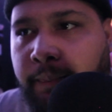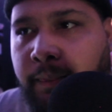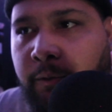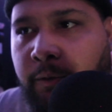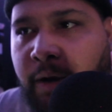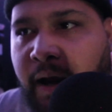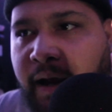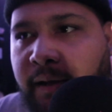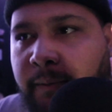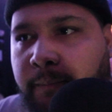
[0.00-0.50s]

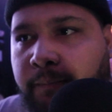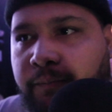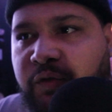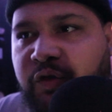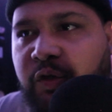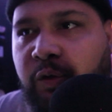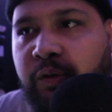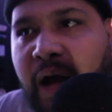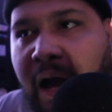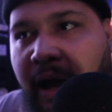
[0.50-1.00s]
Right?
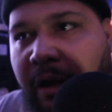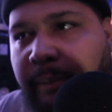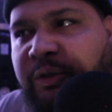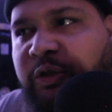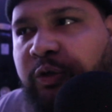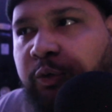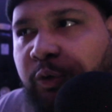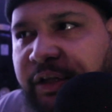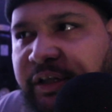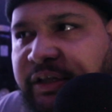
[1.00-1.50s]
So now I'm
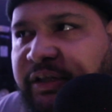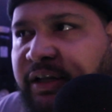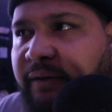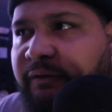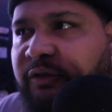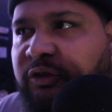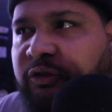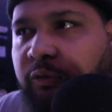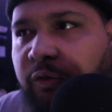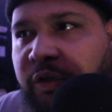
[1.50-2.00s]

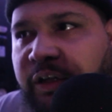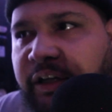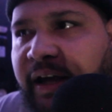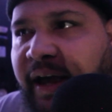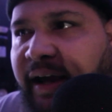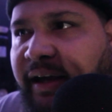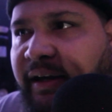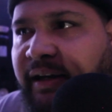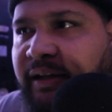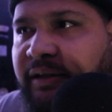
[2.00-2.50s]
27,
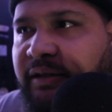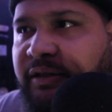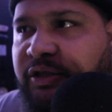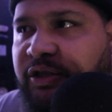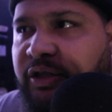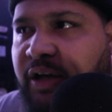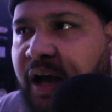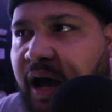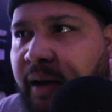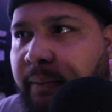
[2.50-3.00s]
28 in this
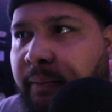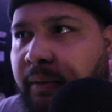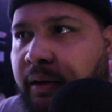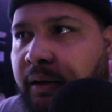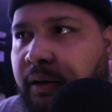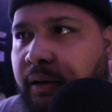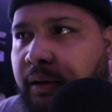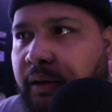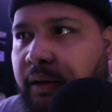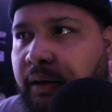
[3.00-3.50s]
shop,
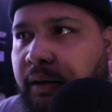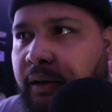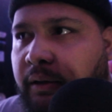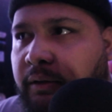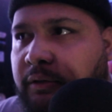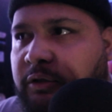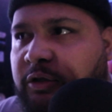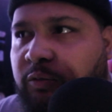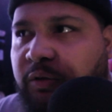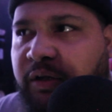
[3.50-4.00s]

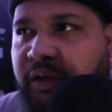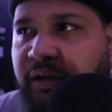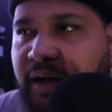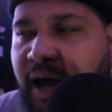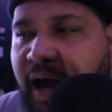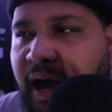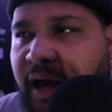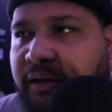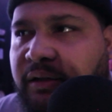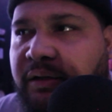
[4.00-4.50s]

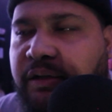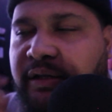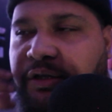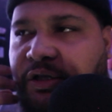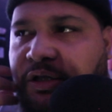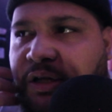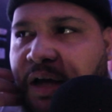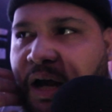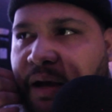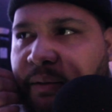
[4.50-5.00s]
29 in this
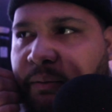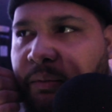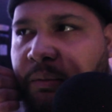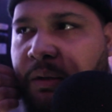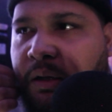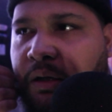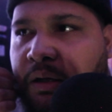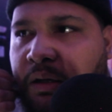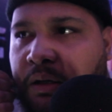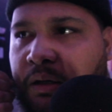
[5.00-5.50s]
shop,
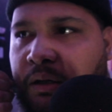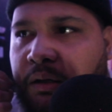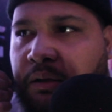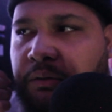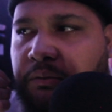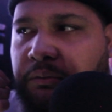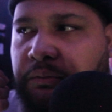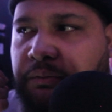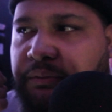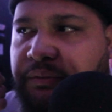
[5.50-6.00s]

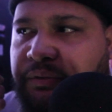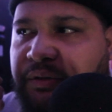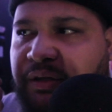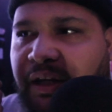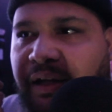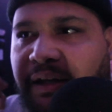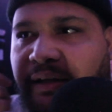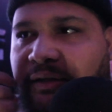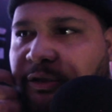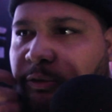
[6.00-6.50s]

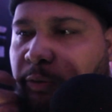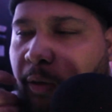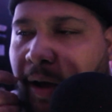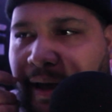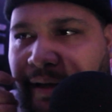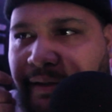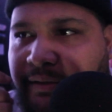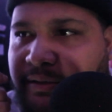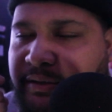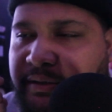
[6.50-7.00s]
thinking
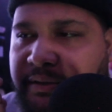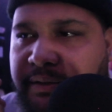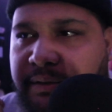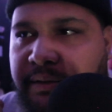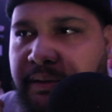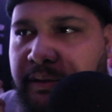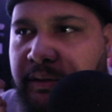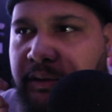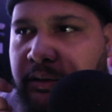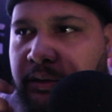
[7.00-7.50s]
twice.
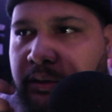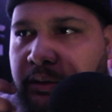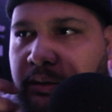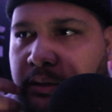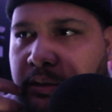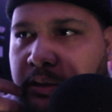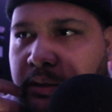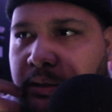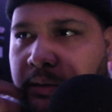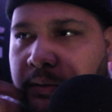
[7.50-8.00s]

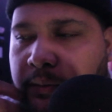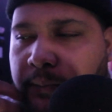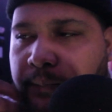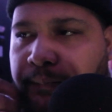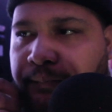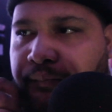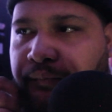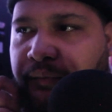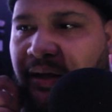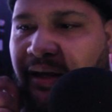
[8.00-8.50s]

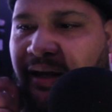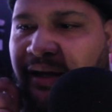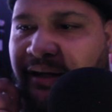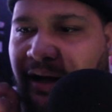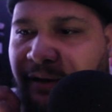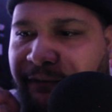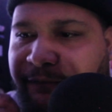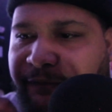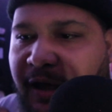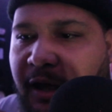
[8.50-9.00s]
And
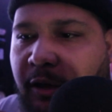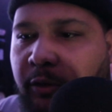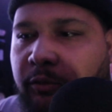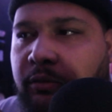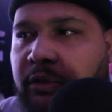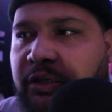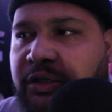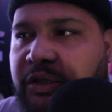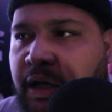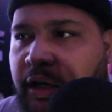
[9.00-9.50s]
I
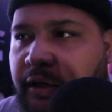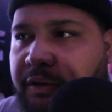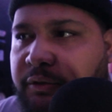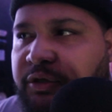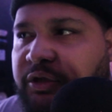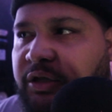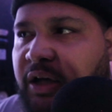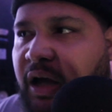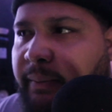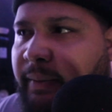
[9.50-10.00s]
found this other
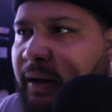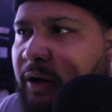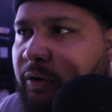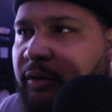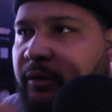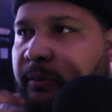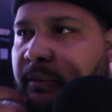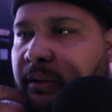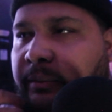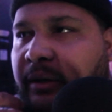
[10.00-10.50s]
shop. I don't
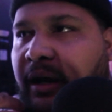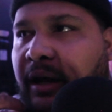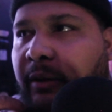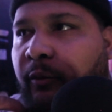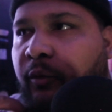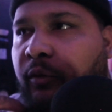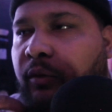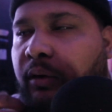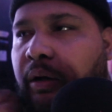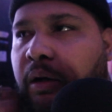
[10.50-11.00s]
even remember
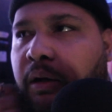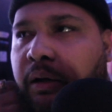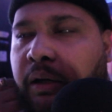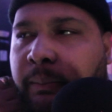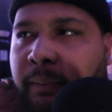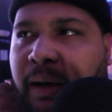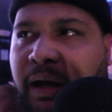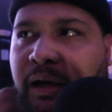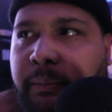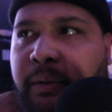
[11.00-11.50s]
how,
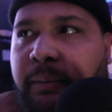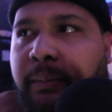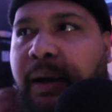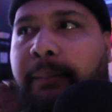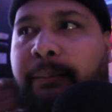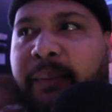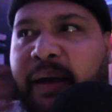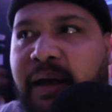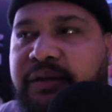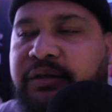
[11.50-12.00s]
it might have been my
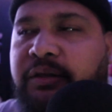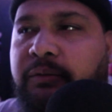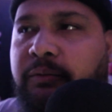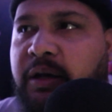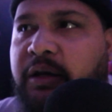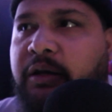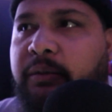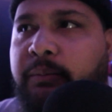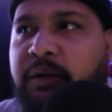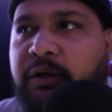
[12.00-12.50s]
man's that
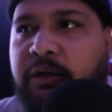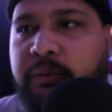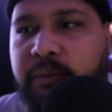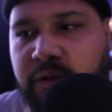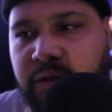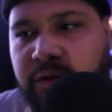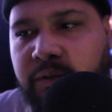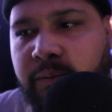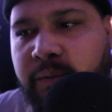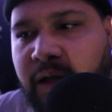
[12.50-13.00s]
recommended
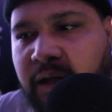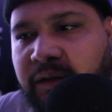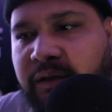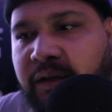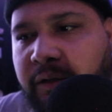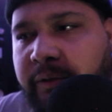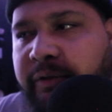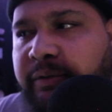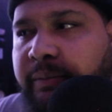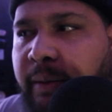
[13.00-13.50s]
me to me. I
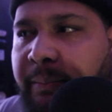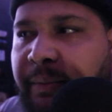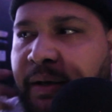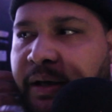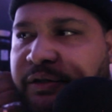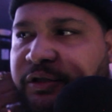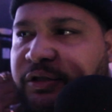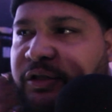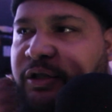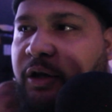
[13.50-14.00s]
think it was my
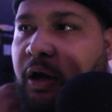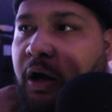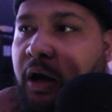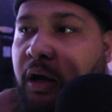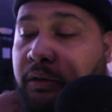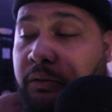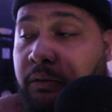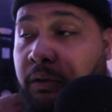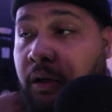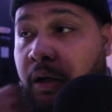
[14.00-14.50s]
man C.
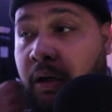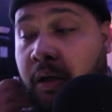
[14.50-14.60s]
Harden.